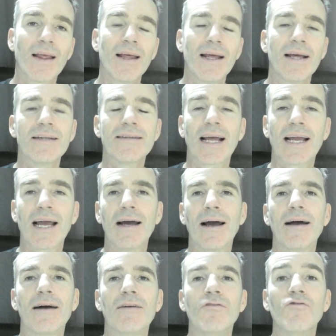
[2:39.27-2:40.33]
It's like
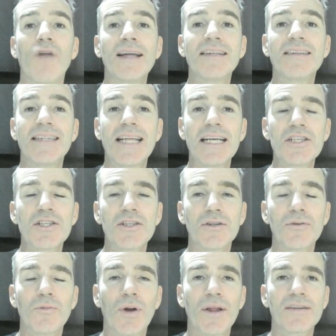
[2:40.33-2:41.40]
a rice dish
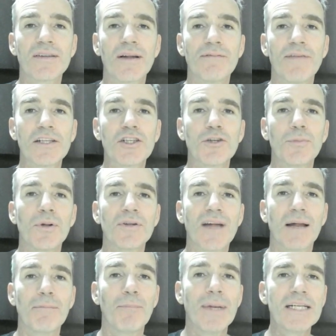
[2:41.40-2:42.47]
with some vegetables
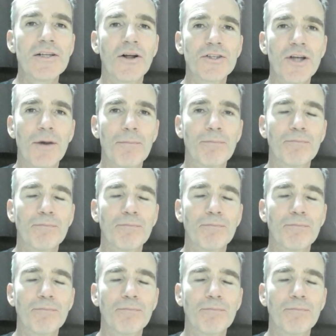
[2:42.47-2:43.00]
and meat on top.